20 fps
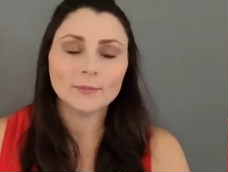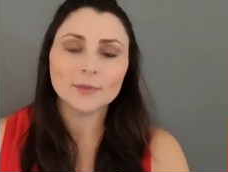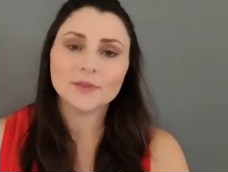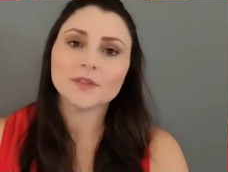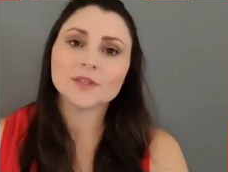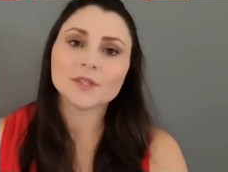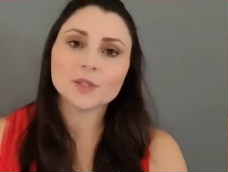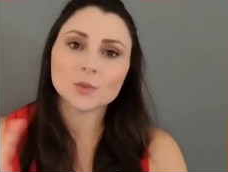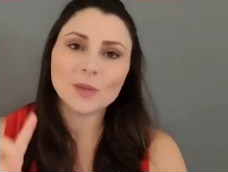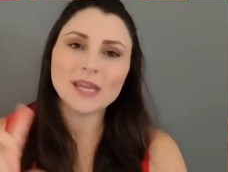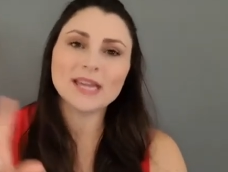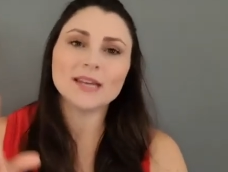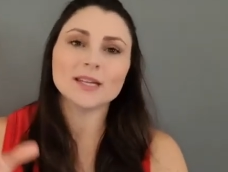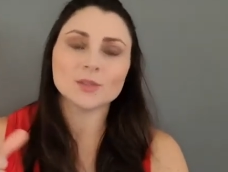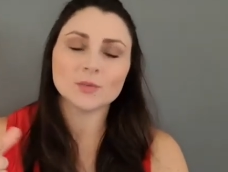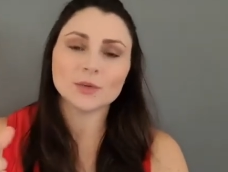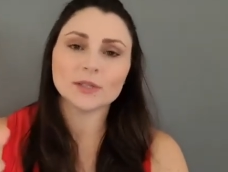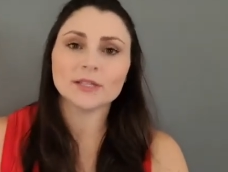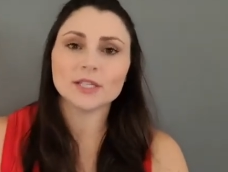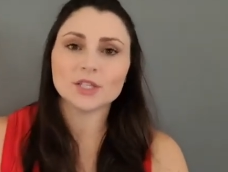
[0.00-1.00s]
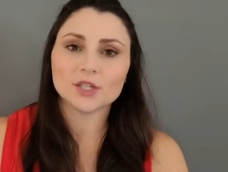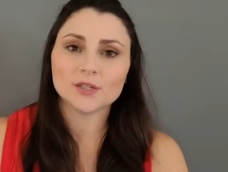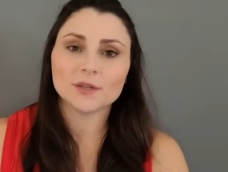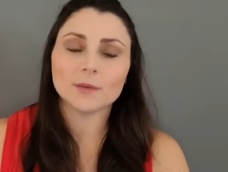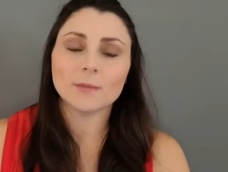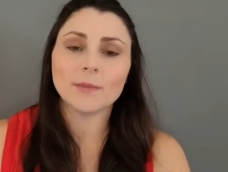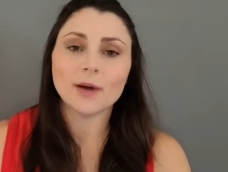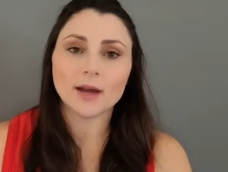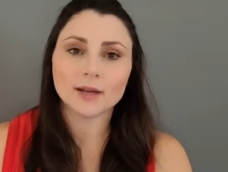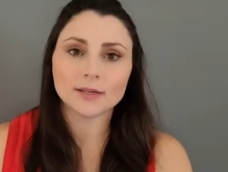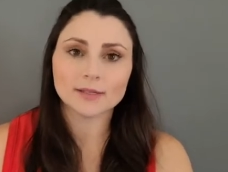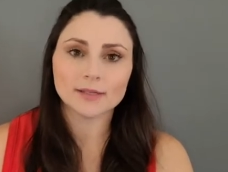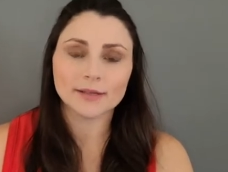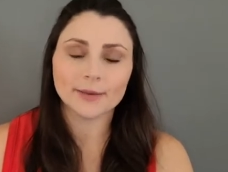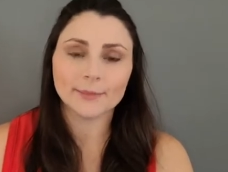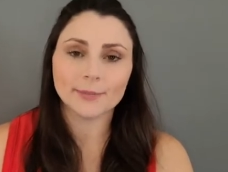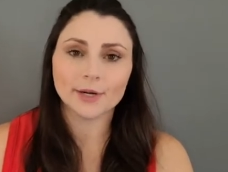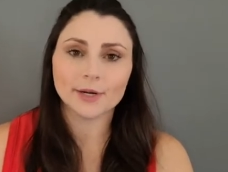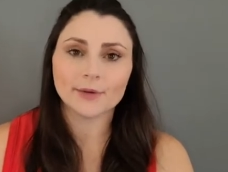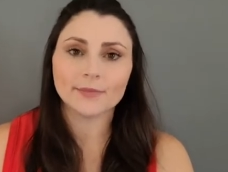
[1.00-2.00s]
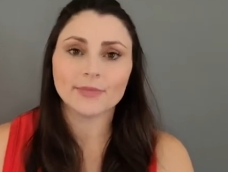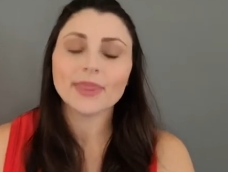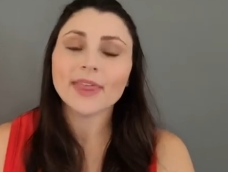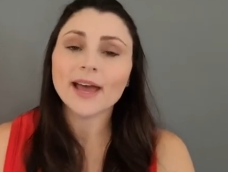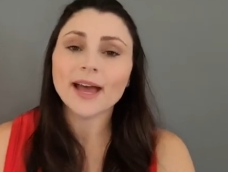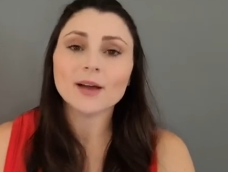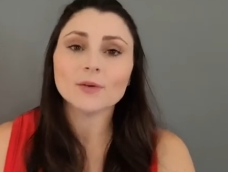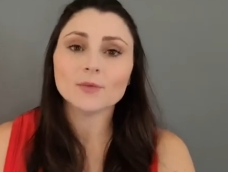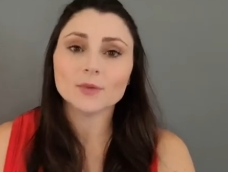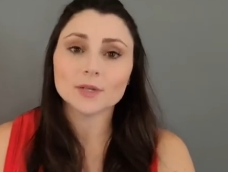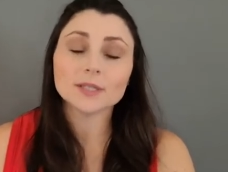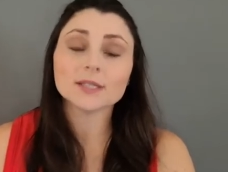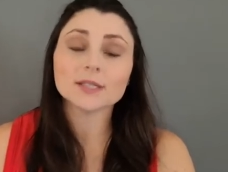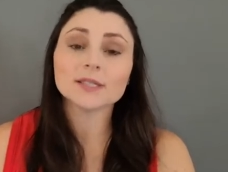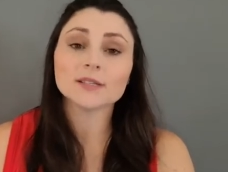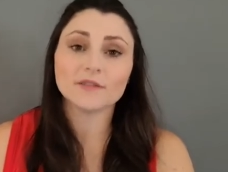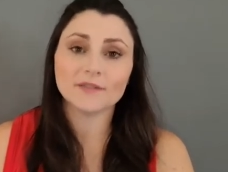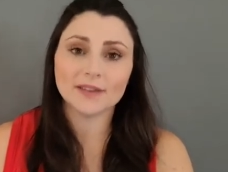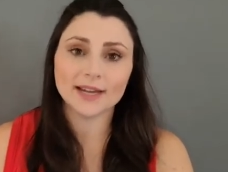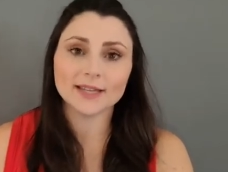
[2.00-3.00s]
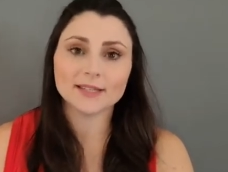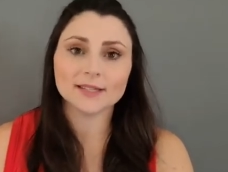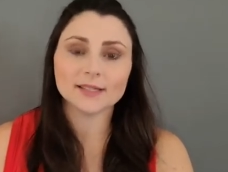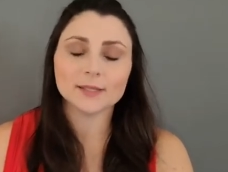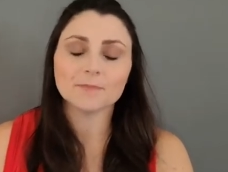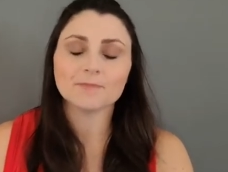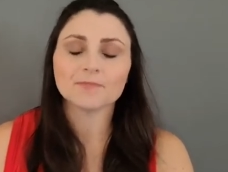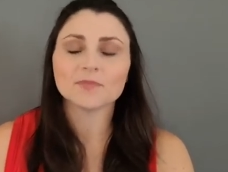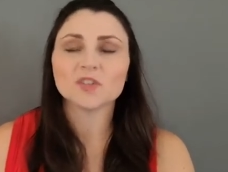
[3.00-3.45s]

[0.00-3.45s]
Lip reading: but the suite is really just the box number. That will suffice.